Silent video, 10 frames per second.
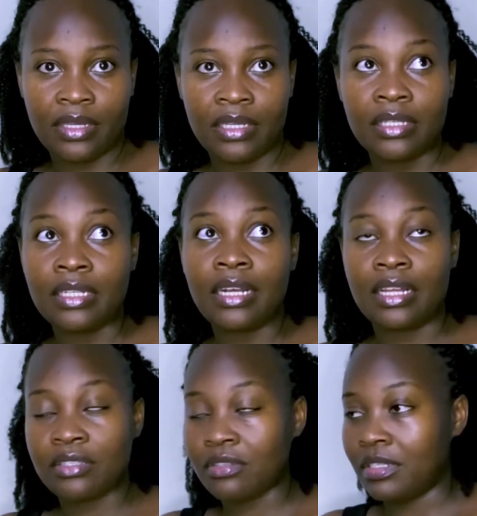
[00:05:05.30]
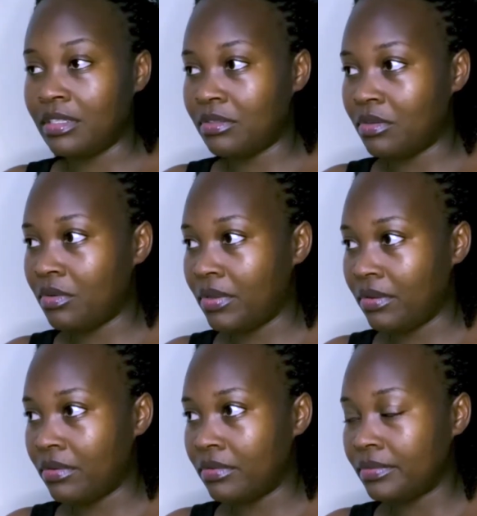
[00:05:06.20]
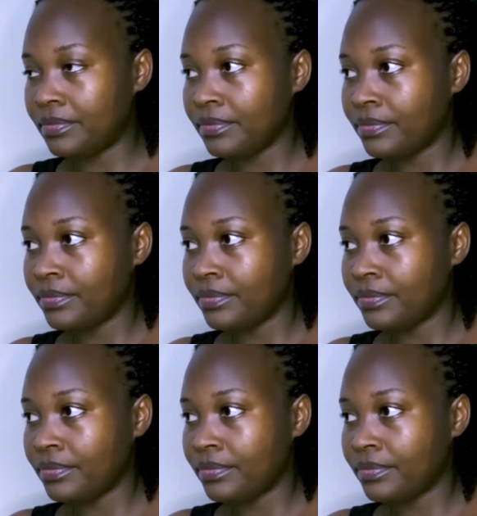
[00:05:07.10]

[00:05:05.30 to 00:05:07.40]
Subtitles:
any counseling going on.